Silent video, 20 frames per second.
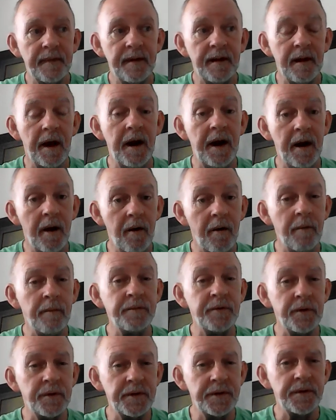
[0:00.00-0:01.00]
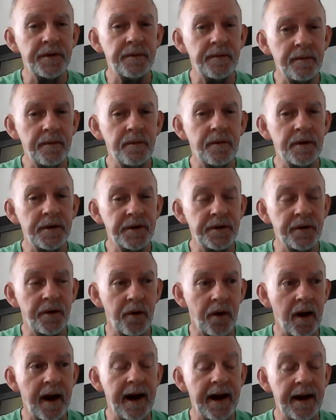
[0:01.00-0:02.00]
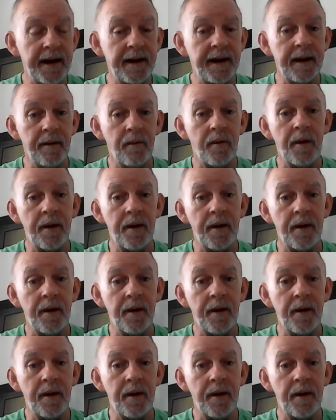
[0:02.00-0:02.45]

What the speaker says: Larry Holmes was great and